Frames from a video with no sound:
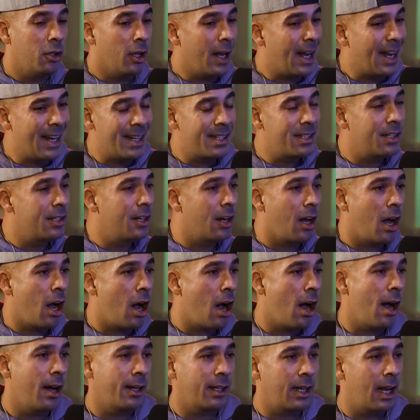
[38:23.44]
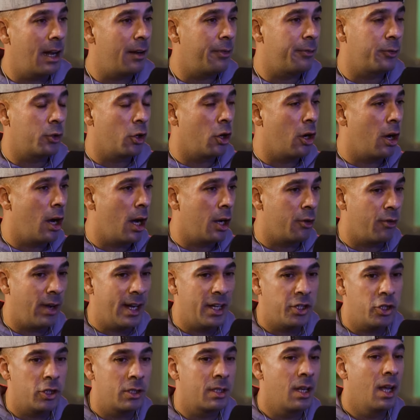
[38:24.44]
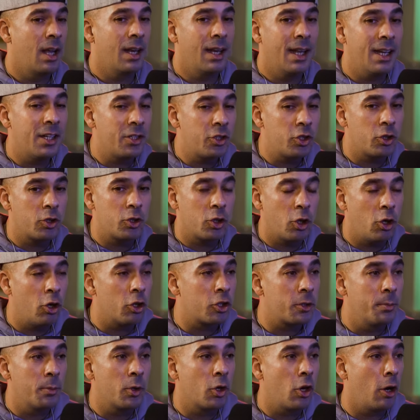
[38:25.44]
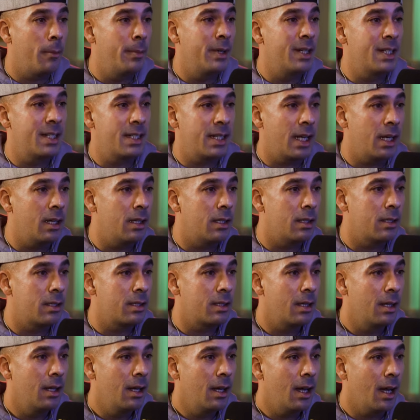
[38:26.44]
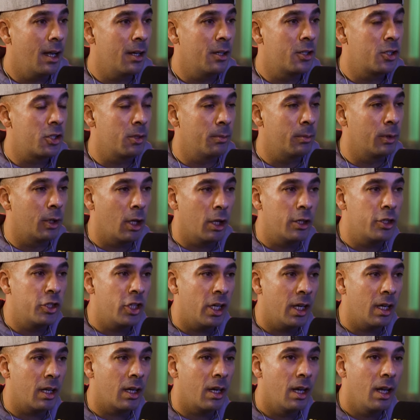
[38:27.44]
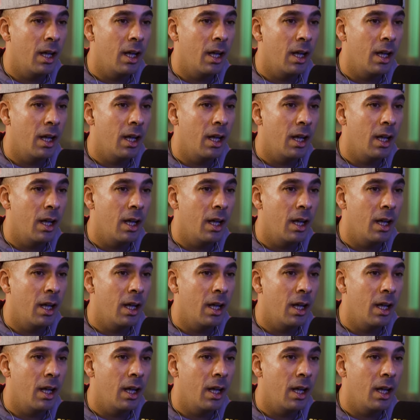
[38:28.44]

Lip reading: that isn't hard left or hard right. It's just, let's just talk some common sense and some logic.